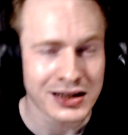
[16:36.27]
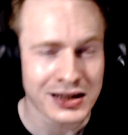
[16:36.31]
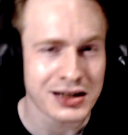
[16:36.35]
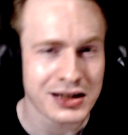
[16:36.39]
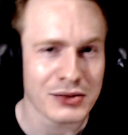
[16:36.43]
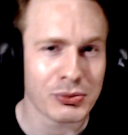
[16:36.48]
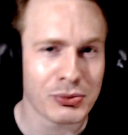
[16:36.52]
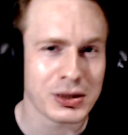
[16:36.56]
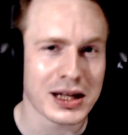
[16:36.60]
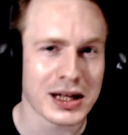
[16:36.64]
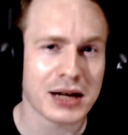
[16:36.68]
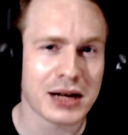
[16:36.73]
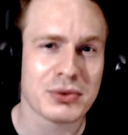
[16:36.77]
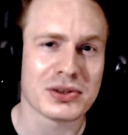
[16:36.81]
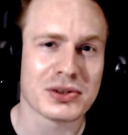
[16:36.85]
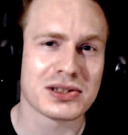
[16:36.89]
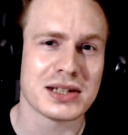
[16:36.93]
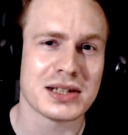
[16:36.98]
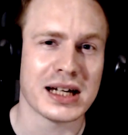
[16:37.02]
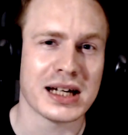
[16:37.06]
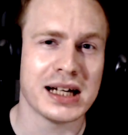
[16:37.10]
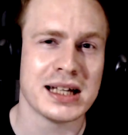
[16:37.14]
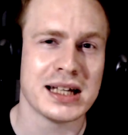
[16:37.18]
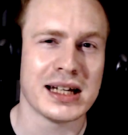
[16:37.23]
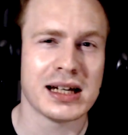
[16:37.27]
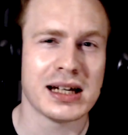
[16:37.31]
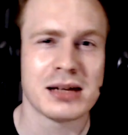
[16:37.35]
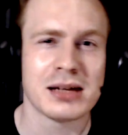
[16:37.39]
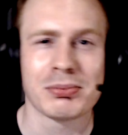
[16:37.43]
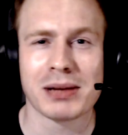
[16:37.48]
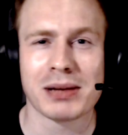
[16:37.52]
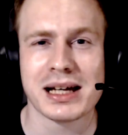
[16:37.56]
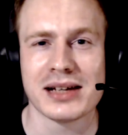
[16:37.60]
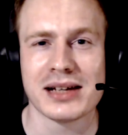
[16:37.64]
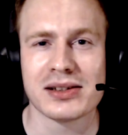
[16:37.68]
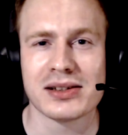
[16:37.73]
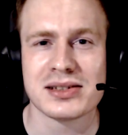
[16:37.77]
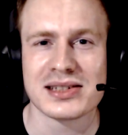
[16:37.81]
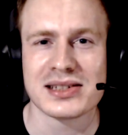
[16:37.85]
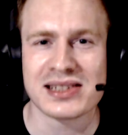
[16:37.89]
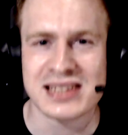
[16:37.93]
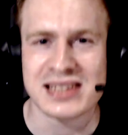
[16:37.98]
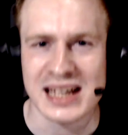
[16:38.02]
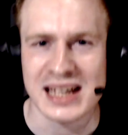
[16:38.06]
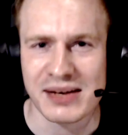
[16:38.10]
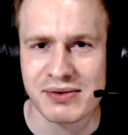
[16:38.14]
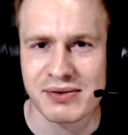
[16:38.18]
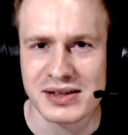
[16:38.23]
When I was in NA, I played on
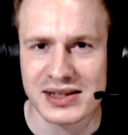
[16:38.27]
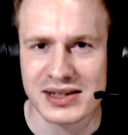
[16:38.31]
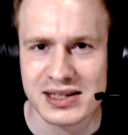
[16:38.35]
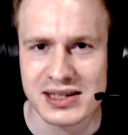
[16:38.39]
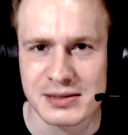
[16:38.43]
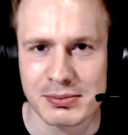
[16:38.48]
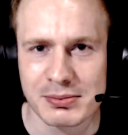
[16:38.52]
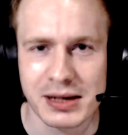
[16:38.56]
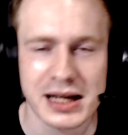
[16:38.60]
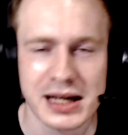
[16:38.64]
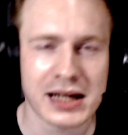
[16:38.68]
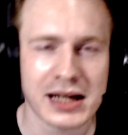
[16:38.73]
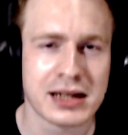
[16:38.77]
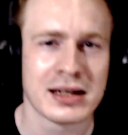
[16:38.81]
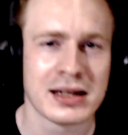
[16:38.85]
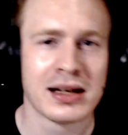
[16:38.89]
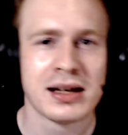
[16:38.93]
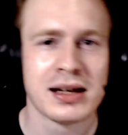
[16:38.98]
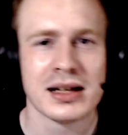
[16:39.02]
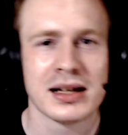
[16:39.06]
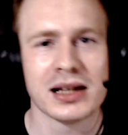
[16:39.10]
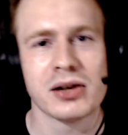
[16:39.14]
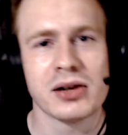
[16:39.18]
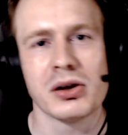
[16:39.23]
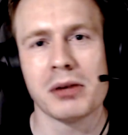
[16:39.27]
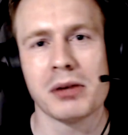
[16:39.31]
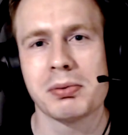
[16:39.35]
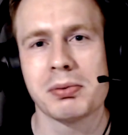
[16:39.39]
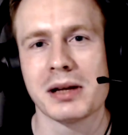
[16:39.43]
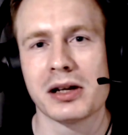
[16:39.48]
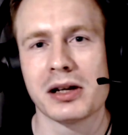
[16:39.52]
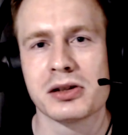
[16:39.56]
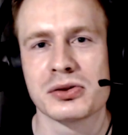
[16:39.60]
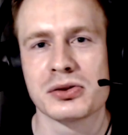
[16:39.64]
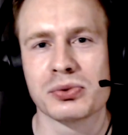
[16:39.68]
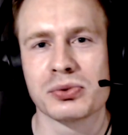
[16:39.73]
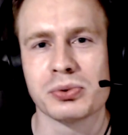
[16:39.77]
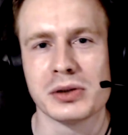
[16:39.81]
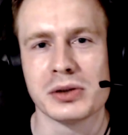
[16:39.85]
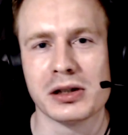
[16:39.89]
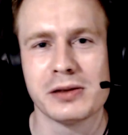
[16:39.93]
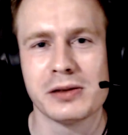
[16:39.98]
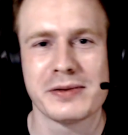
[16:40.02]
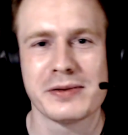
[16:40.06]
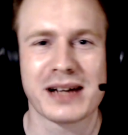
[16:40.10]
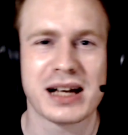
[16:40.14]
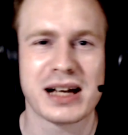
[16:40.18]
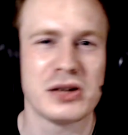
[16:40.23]
70 ping. Now I play on
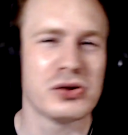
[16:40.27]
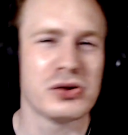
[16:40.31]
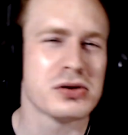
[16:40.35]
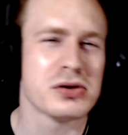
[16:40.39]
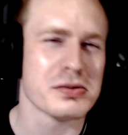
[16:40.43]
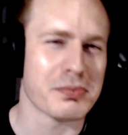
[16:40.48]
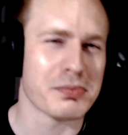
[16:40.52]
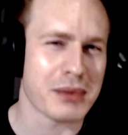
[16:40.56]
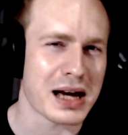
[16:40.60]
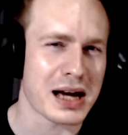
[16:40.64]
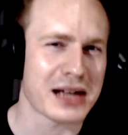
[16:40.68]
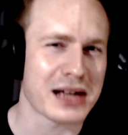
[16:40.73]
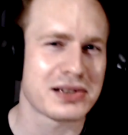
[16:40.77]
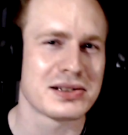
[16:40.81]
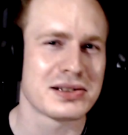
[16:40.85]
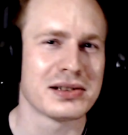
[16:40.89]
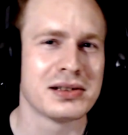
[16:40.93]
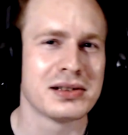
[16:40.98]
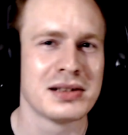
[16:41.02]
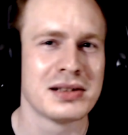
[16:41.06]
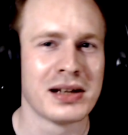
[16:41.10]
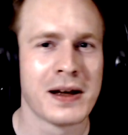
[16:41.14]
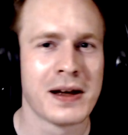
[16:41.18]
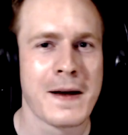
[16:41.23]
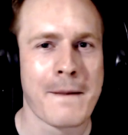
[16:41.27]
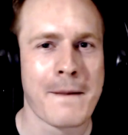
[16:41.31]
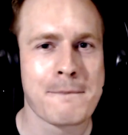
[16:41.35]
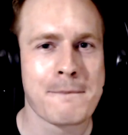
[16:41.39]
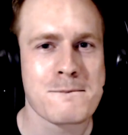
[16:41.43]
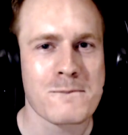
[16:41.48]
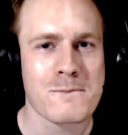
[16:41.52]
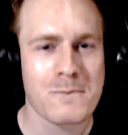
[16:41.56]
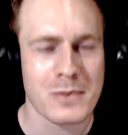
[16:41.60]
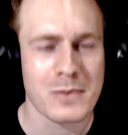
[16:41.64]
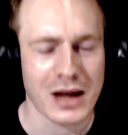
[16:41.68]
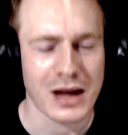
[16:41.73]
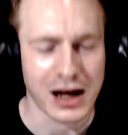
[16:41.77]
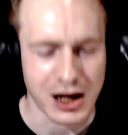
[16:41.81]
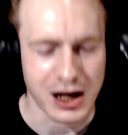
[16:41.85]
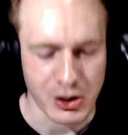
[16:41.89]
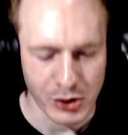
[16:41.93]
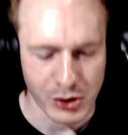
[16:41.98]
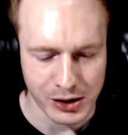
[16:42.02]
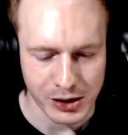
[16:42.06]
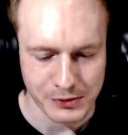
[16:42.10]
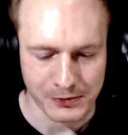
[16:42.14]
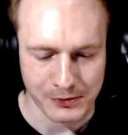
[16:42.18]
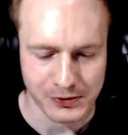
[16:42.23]
12. Can you imagine how
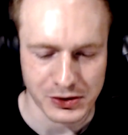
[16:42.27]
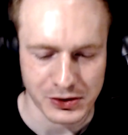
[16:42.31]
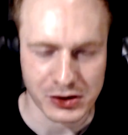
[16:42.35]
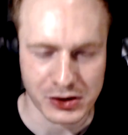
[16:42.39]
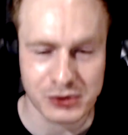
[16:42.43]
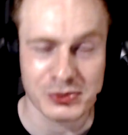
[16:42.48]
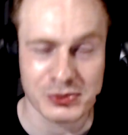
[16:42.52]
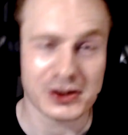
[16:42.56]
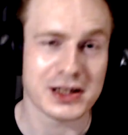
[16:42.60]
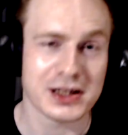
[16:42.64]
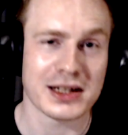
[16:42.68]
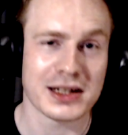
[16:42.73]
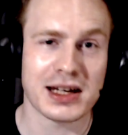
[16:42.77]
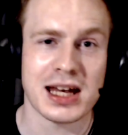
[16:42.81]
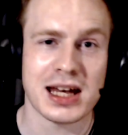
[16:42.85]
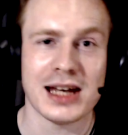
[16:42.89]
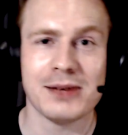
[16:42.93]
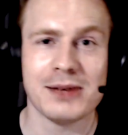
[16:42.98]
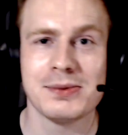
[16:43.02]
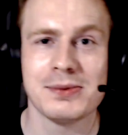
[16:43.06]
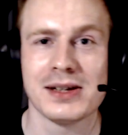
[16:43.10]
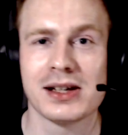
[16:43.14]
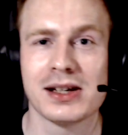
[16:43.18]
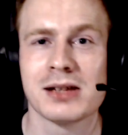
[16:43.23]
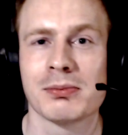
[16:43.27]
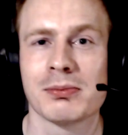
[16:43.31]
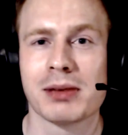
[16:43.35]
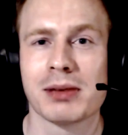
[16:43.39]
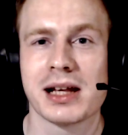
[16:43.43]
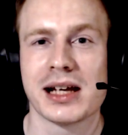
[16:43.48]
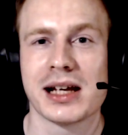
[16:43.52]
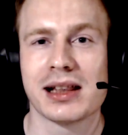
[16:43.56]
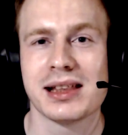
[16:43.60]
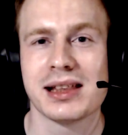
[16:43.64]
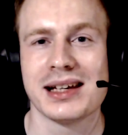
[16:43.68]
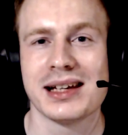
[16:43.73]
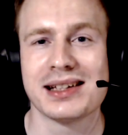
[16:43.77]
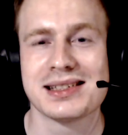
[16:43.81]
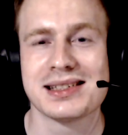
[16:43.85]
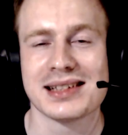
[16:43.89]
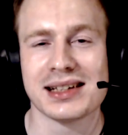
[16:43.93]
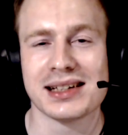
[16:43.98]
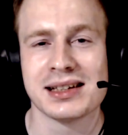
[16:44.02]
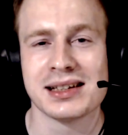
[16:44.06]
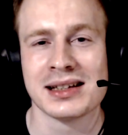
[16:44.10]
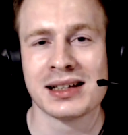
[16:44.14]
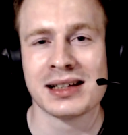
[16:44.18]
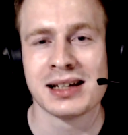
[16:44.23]
I felt when I came here and played Lee
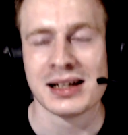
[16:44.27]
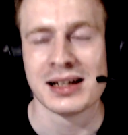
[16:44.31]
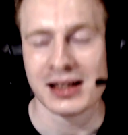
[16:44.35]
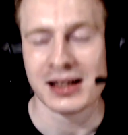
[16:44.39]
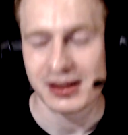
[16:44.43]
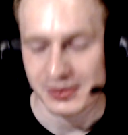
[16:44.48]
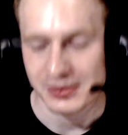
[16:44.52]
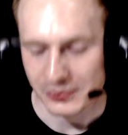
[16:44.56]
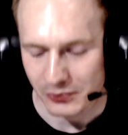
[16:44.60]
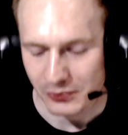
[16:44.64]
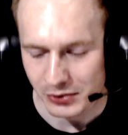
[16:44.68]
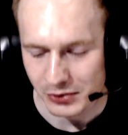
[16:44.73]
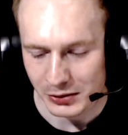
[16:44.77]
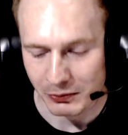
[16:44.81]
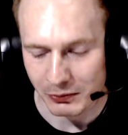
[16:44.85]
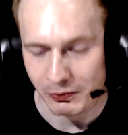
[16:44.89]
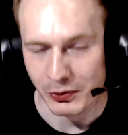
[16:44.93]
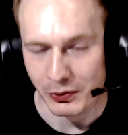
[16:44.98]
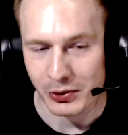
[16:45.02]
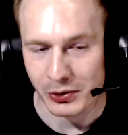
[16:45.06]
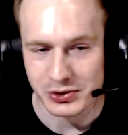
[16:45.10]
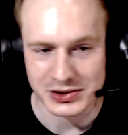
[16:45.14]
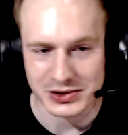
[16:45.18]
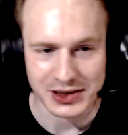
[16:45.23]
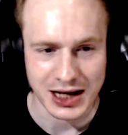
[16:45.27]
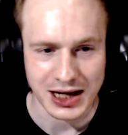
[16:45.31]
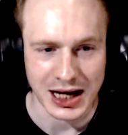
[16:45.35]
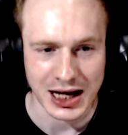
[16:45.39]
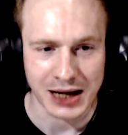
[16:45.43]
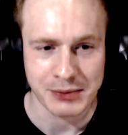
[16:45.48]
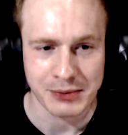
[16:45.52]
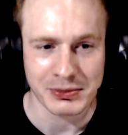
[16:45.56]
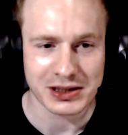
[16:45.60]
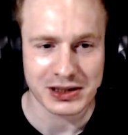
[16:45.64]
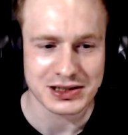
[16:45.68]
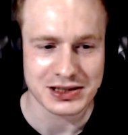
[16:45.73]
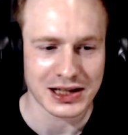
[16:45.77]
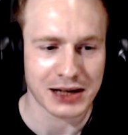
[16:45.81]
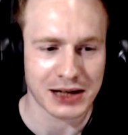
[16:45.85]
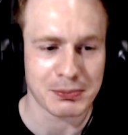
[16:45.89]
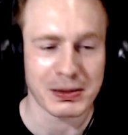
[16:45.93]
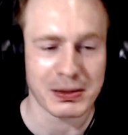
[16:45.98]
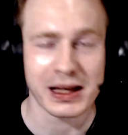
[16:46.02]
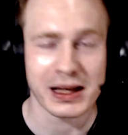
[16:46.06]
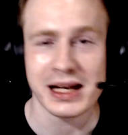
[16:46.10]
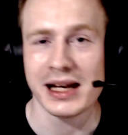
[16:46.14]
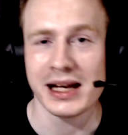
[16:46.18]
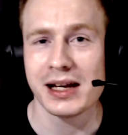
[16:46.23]
Sin for the first time? It's like
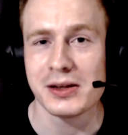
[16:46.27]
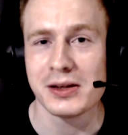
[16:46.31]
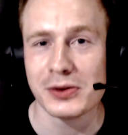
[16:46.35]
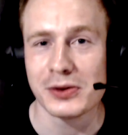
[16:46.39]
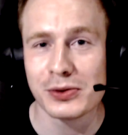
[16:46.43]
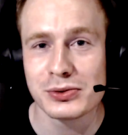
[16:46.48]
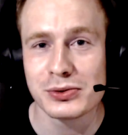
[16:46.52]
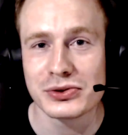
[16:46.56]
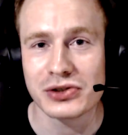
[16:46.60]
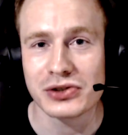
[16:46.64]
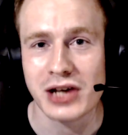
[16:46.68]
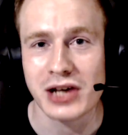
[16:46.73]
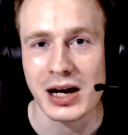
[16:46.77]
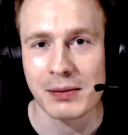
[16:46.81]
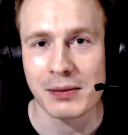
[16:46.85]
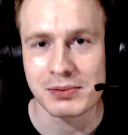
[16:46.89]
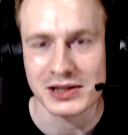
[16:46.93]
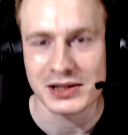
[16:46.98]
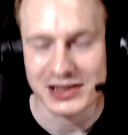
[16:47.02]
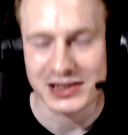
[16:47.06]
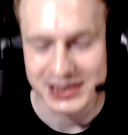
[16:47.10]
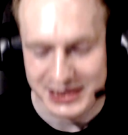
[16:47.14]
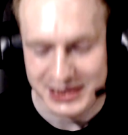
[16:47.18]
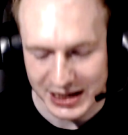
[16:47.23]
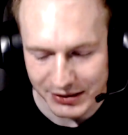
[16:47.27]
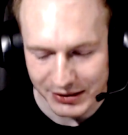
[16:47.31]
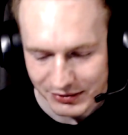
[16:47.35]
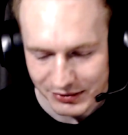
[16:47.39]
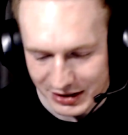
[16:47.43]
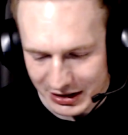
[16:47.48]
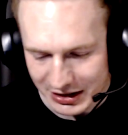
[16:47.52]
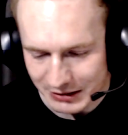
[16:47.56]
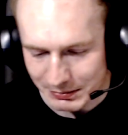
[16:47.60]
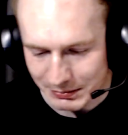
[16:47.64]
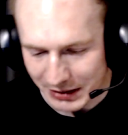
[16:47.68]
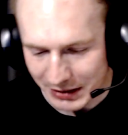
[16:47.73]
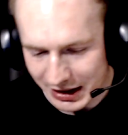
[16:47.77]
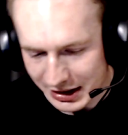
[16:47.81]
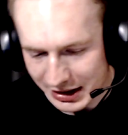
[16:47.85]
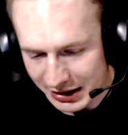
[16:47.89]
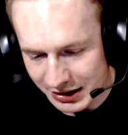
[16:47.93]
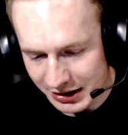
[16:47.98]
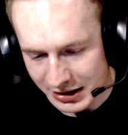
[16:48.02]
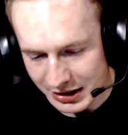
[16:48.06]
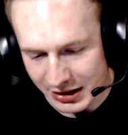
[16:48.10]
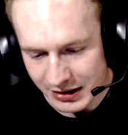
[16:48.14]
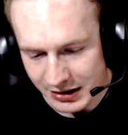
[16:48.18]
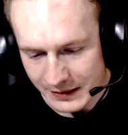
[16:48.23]
playing a new champion. 70 ping
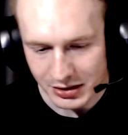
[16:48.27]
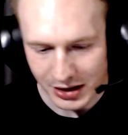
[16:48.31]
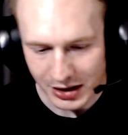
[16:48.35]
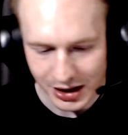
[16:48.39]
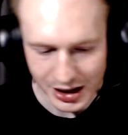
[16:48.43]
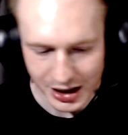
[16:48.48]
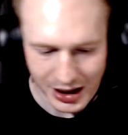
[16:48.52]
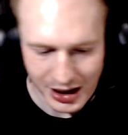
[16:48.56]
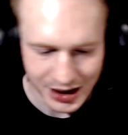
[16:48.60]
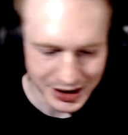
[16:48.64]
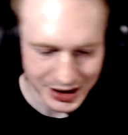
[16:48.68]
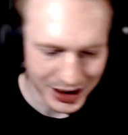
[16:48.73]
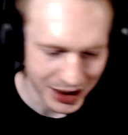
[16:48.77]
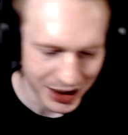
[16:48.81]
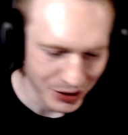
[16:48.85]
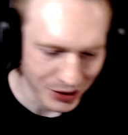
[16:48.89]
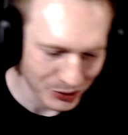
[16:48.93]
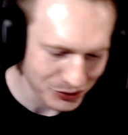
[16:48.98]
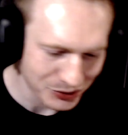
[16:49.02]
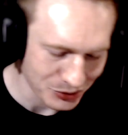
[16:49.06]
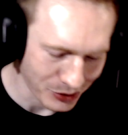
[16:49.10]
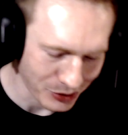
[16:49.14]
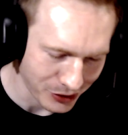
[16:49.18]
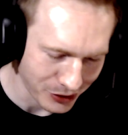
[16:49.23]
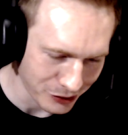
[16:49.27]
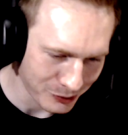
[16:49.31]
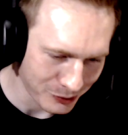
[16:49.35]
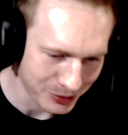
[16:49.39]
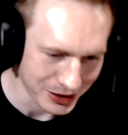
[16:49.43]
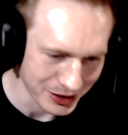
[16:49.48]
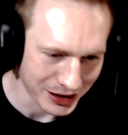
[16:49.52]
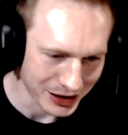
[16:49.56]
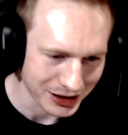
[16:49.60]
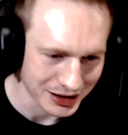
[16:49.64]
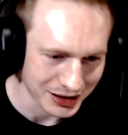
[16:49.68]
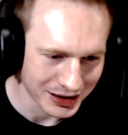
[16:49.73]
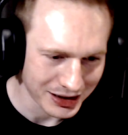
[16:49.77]
and now 12 ping.